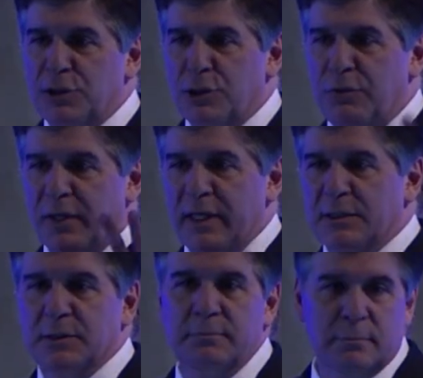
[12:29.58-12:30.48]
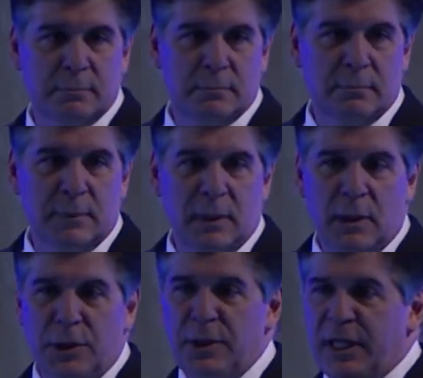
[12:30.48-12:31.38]
two things.
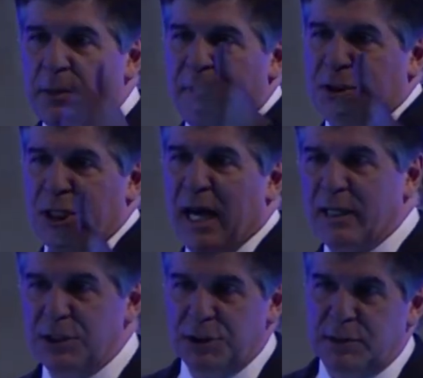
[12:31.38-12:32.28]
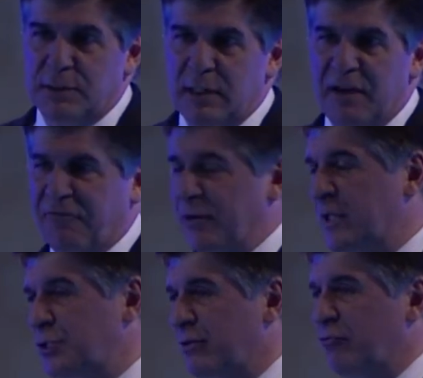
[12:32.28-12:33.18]
You need to be challenged and feel
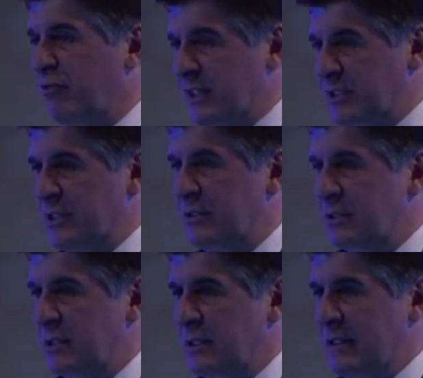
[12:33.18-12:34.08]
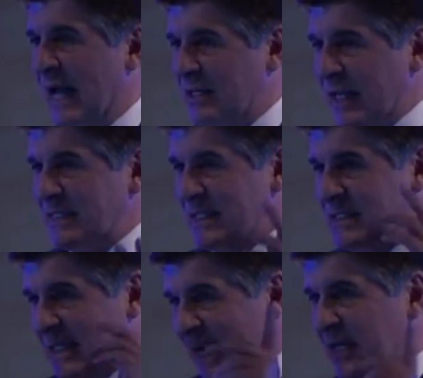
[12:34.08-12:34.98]
that you're at risk. That gets
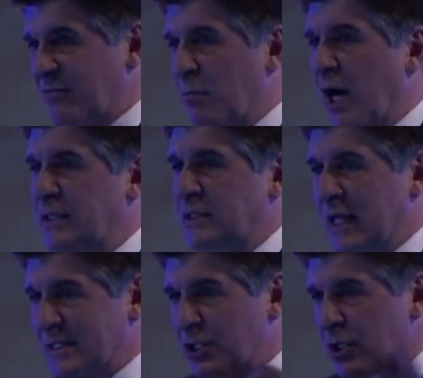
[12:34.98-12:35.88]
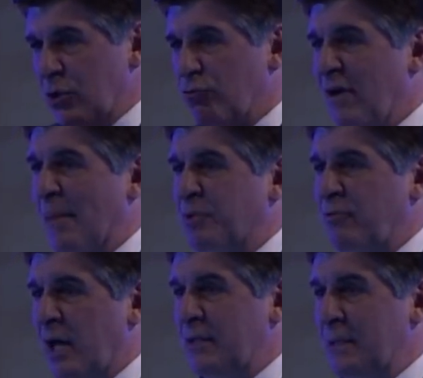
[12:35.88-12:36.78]
executive mindsets wrapped
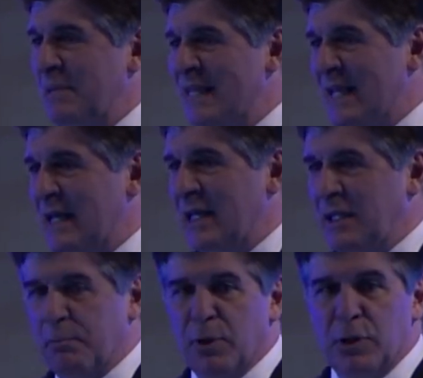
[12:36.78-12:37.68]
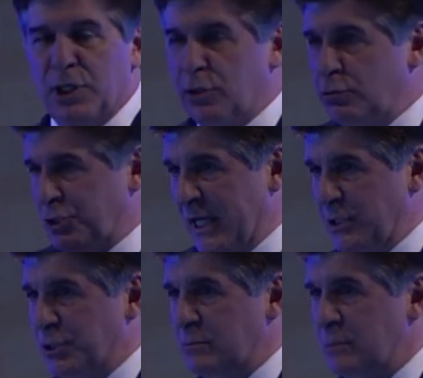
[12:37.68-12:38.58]
around the need and the ability to do
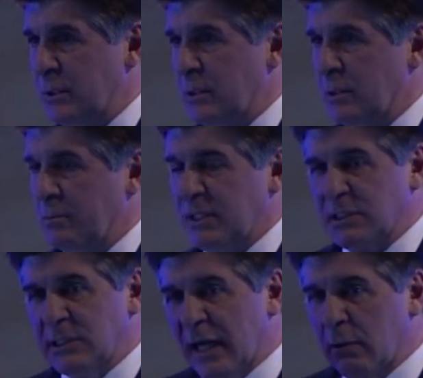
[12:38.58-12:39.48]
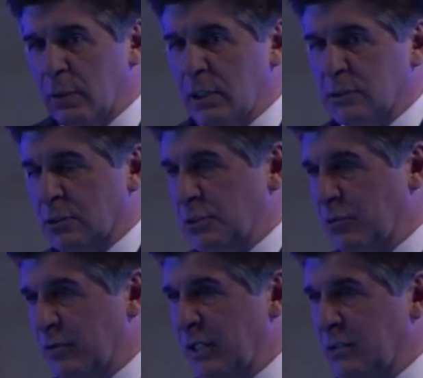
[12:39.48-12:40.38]
change. But the second one that's also
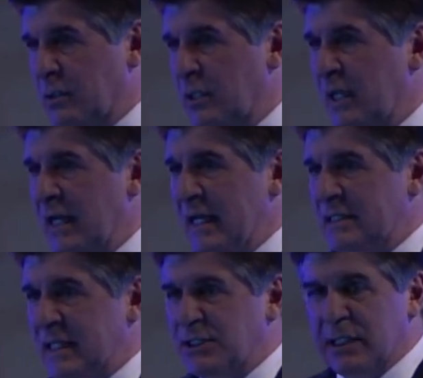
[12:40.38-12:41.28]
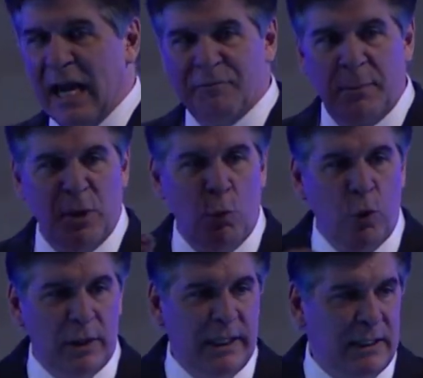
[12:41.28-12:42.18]
critical is that you have to be
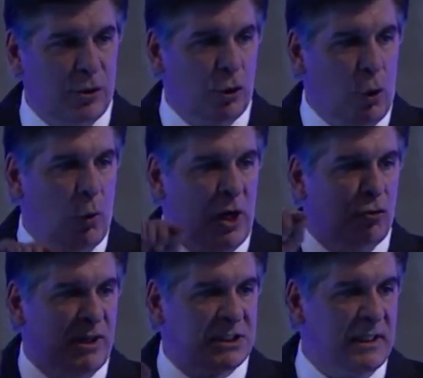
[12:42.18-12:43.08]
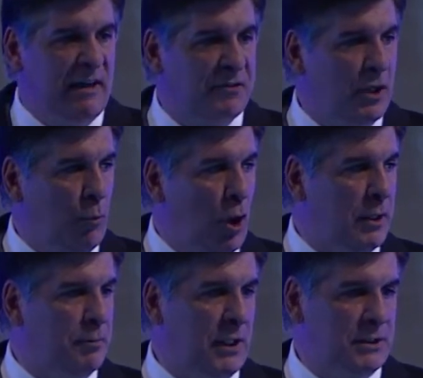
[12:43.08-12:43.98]
willing to go aggressively after the
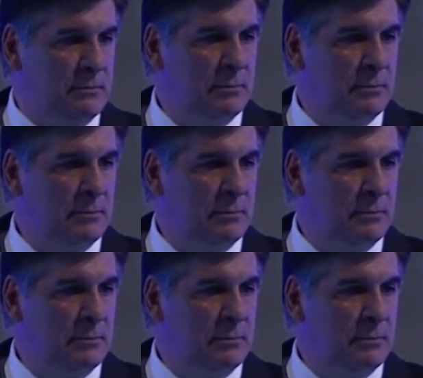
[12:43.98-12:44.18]
marketplace,